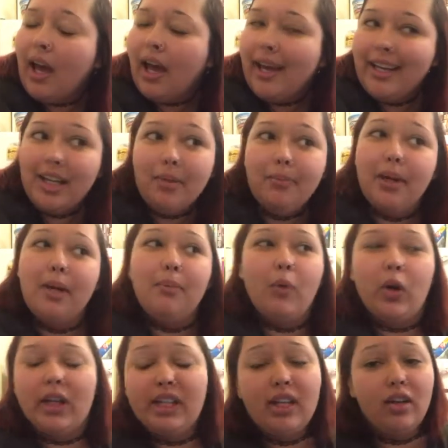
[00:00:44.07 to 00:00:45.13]
and it might
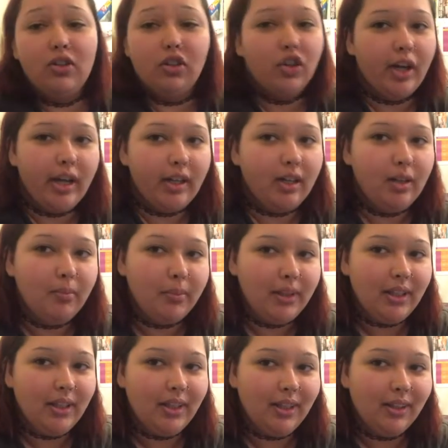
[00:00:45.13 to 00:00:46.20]
work out great and
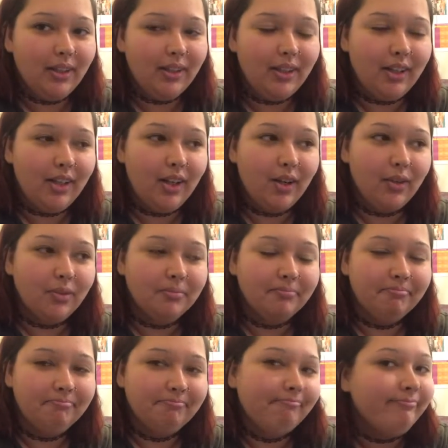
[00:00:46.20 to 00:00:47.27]
be, you know,
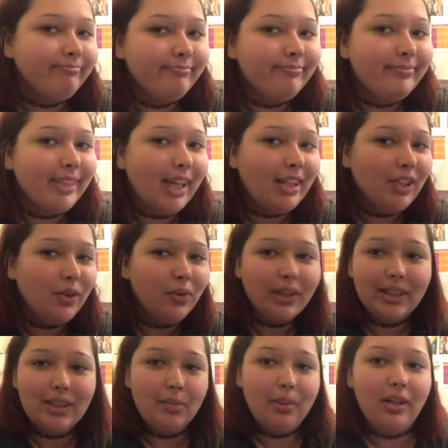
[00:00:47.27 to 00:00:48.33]
a new
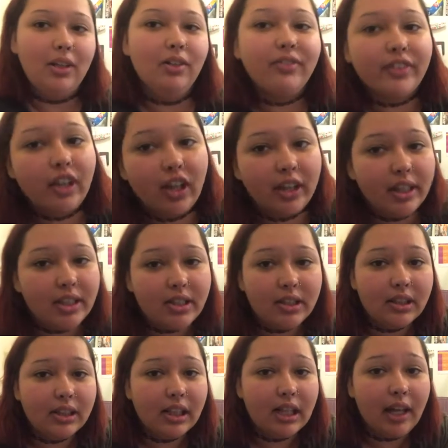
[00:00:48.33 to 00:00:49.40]
recipe for
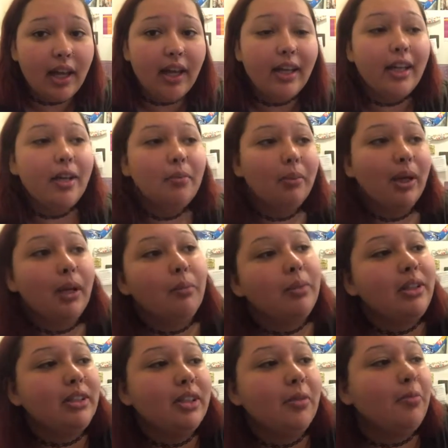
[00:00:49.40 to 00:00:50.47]
us, and it might
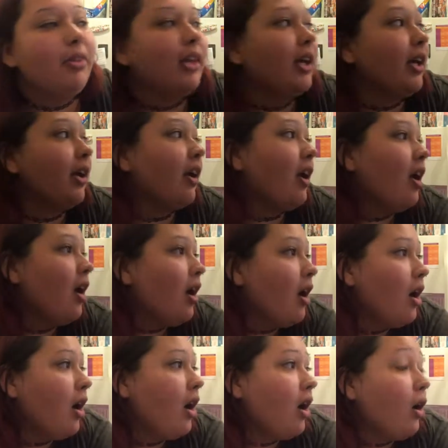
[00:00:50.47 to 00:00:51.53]
be something
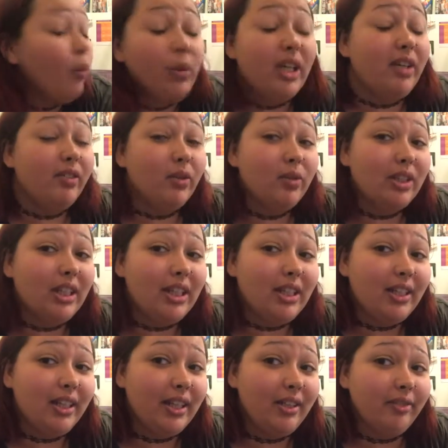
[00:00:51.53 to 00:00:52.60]
we never want to eat
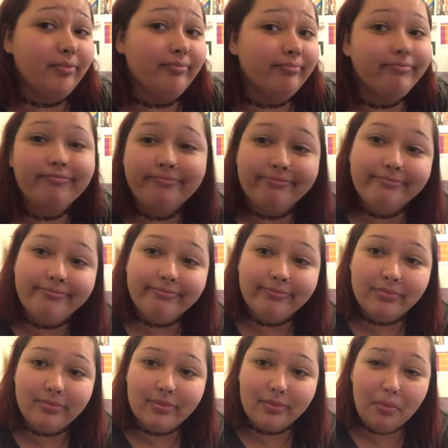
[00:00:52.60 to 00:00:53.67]
again.
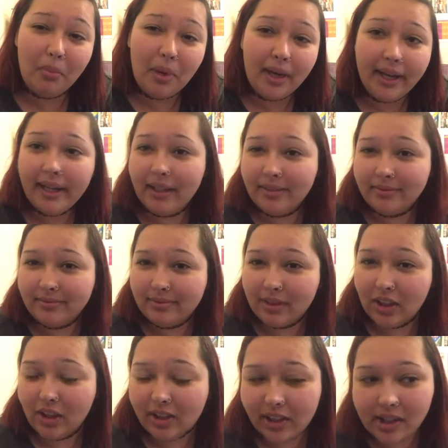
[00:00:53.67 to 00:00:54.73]
But
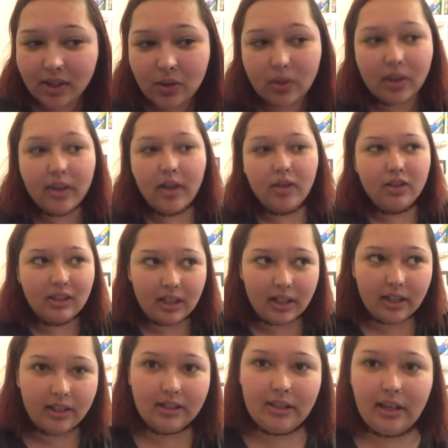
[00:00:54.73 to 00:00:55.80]
cooking is one of those
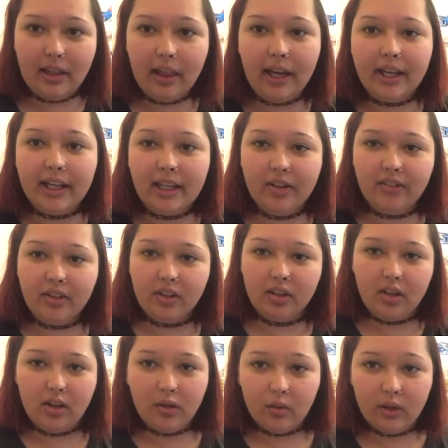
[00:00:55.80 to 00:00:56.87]
things that, like, if you're
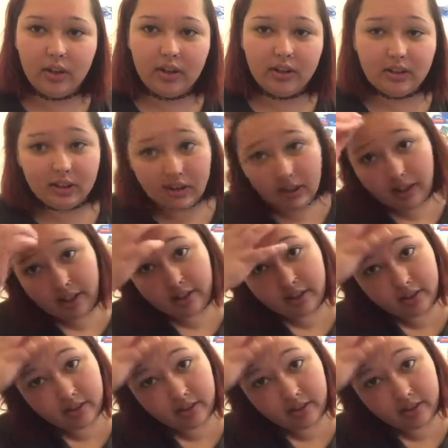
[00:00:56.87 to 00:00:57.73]
not willing to like